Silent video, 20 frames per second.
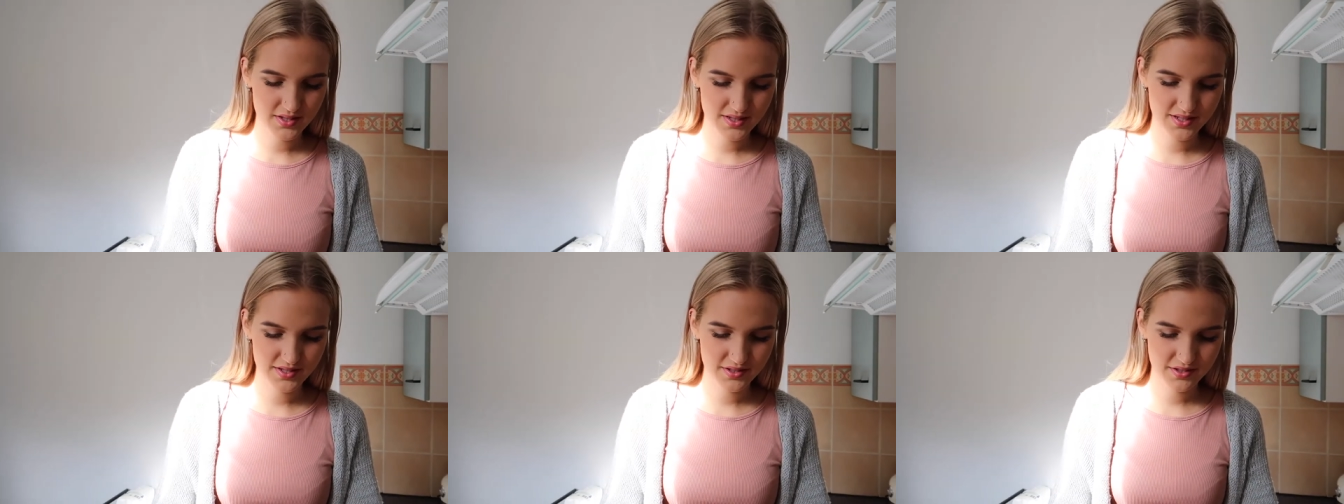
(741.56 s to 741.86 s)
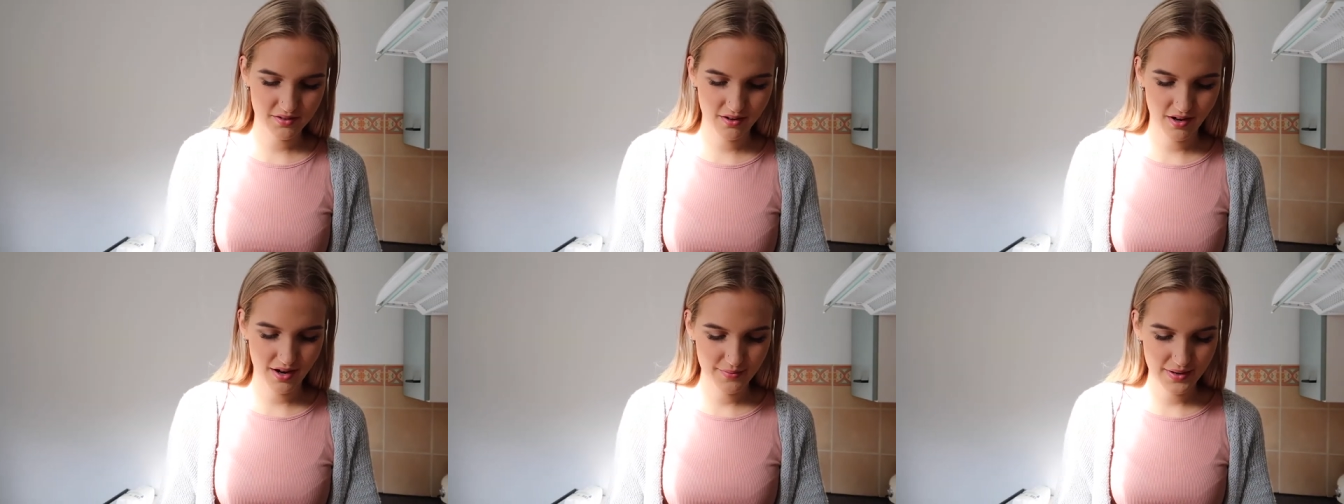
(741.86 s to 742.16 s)
to
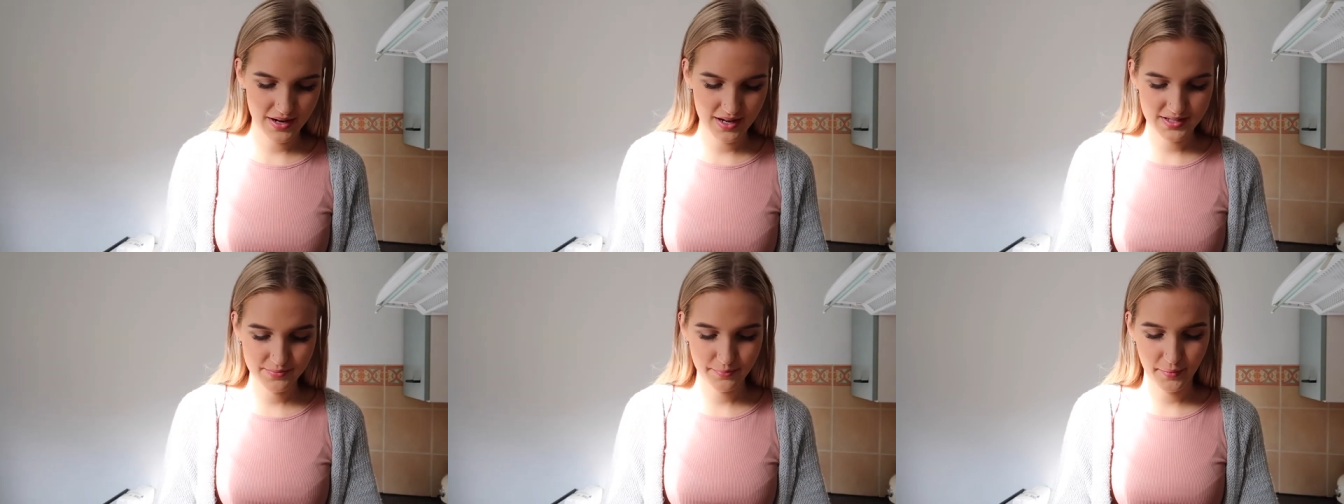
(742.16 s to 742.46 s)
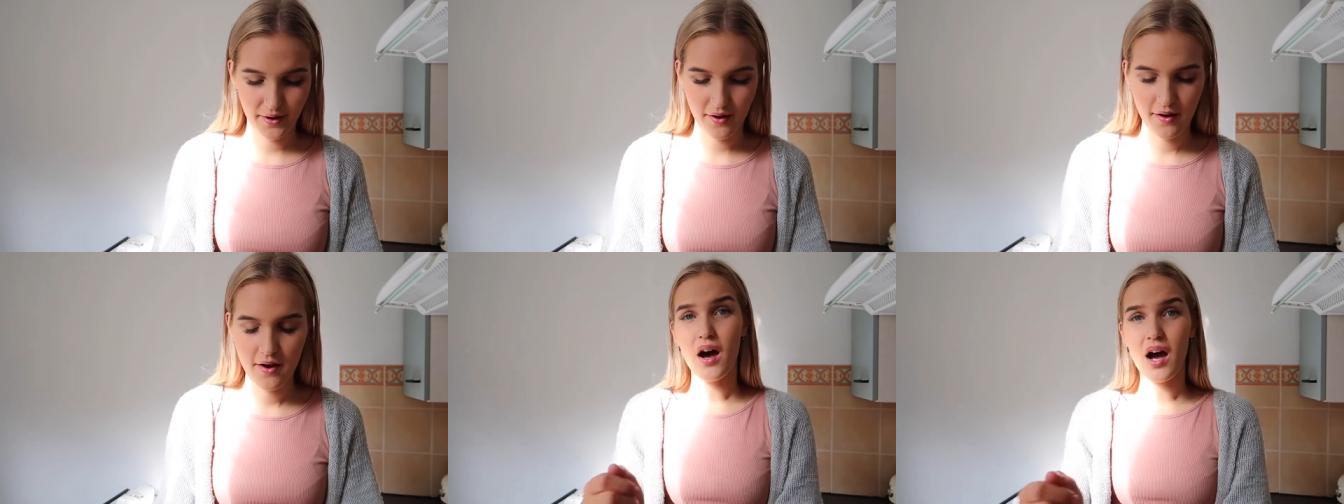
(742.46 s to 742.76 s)
describe it as,
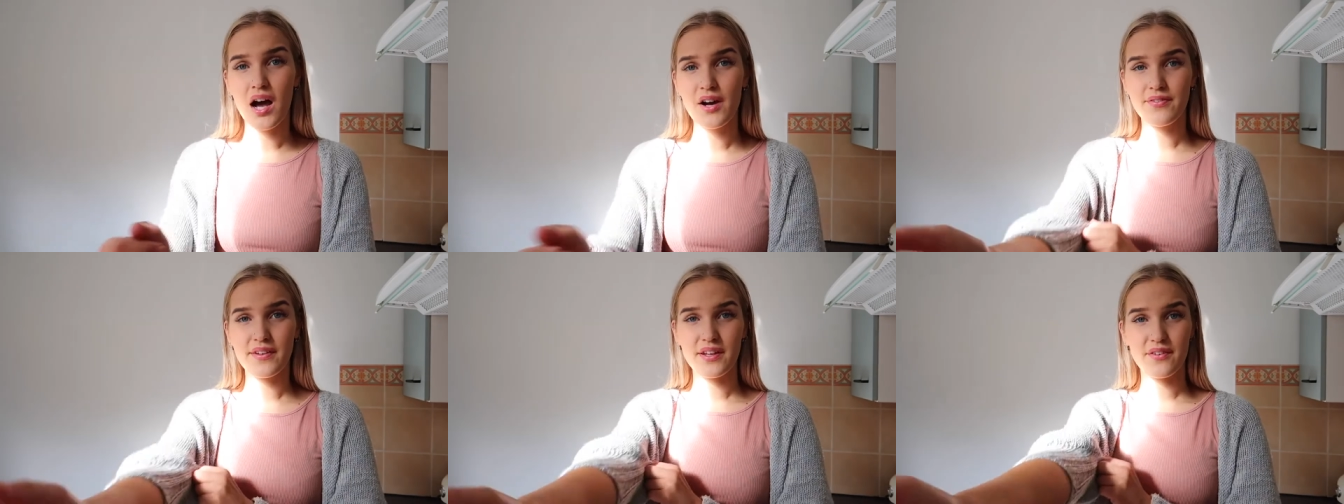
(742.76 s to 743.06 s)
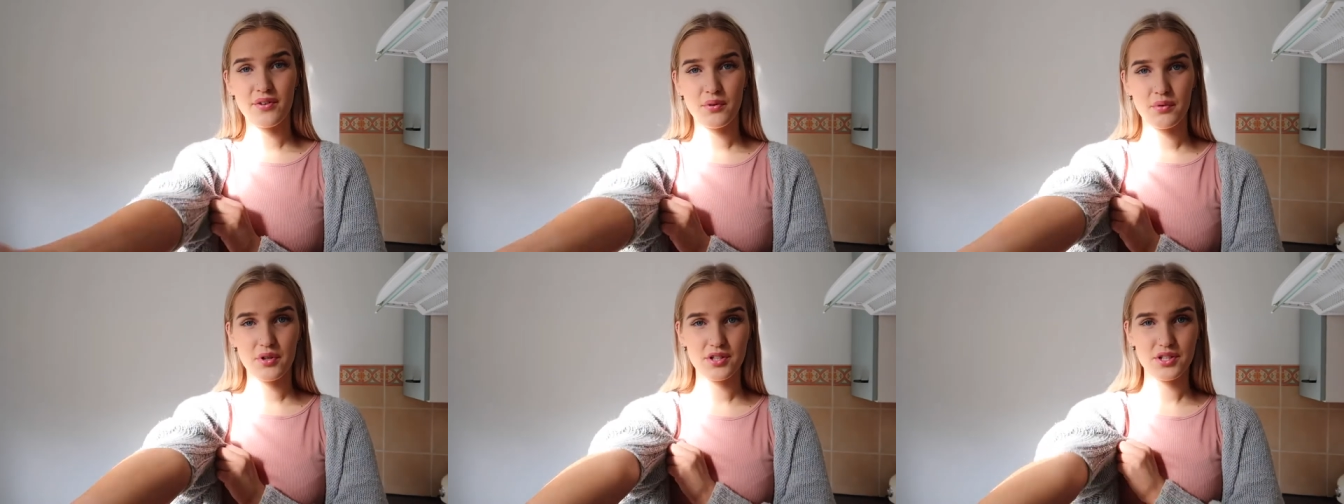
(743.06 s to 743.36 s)
but I think
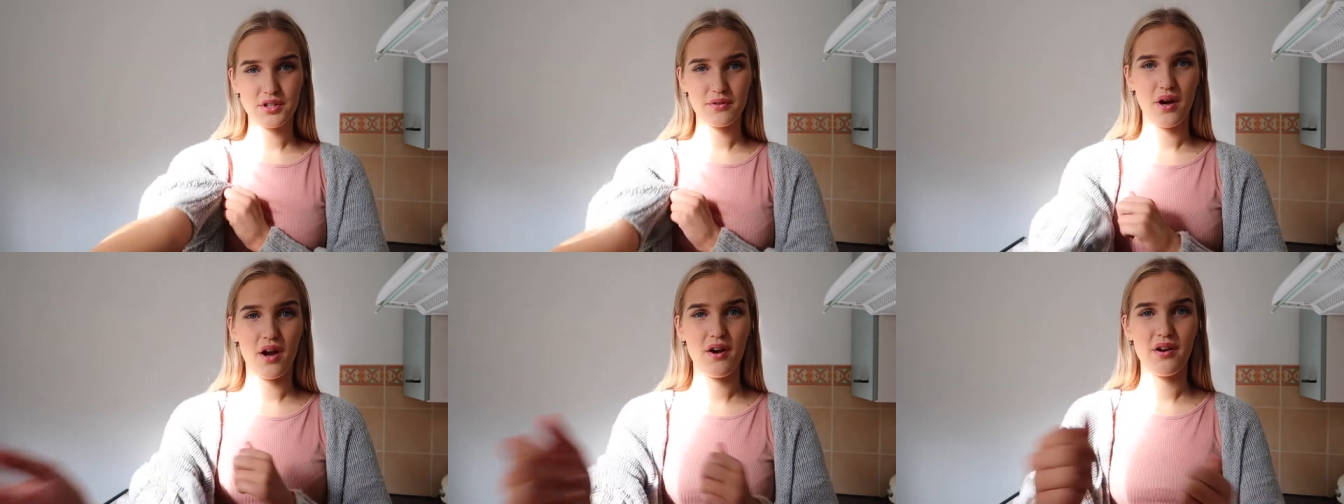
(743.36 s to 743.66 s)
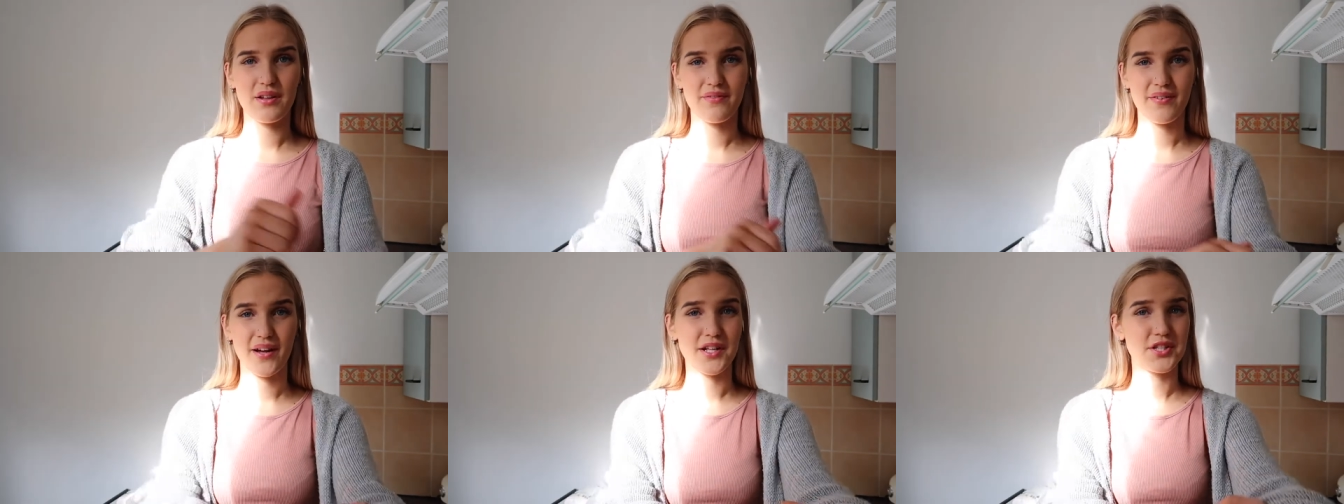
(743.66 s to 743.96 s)
if you want to do
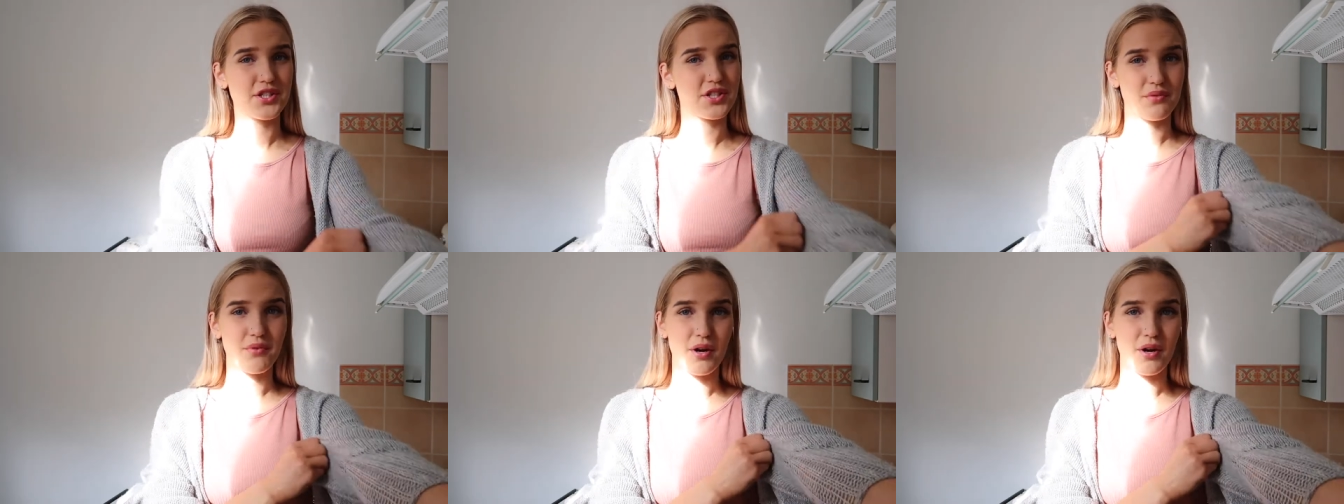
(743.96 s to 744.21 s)
OnlyFans, do